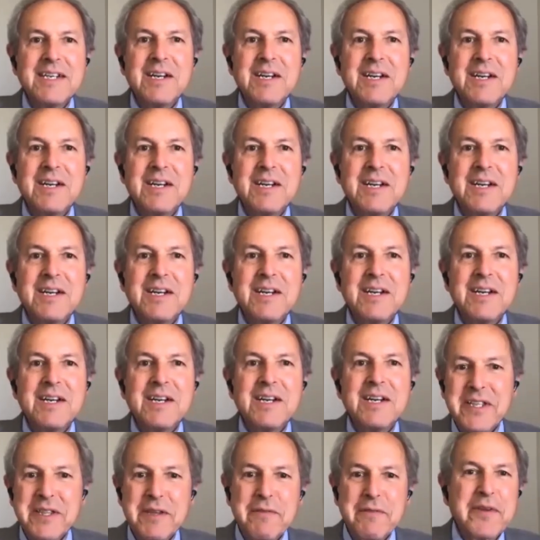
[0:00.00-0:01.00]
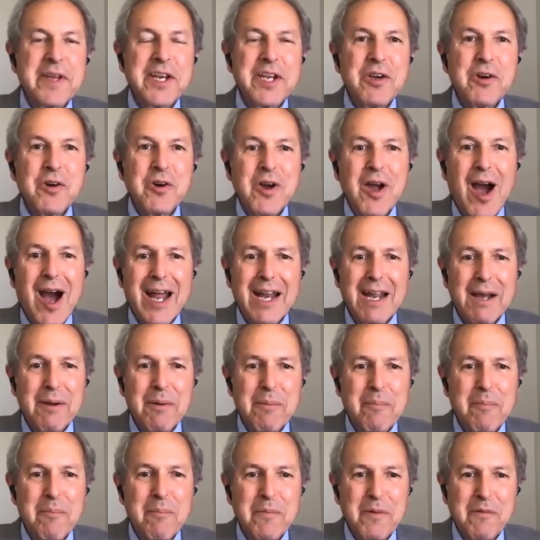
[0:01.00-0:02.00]
Welcome to the video
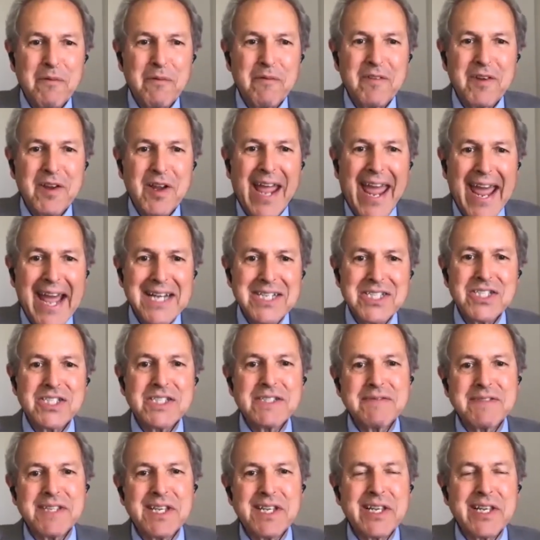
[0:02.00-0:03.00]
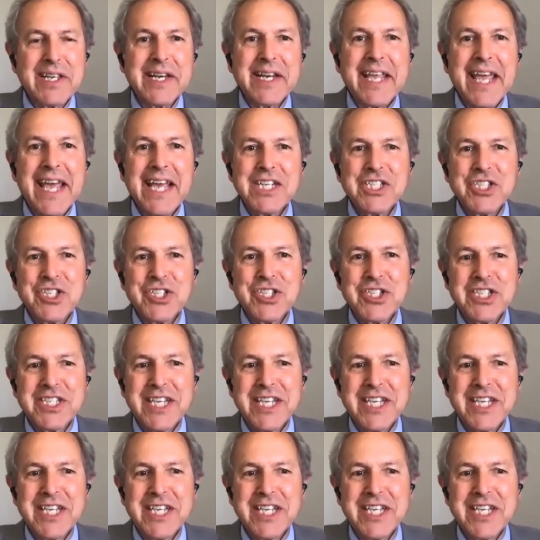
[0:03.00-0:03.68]
cast of the litigation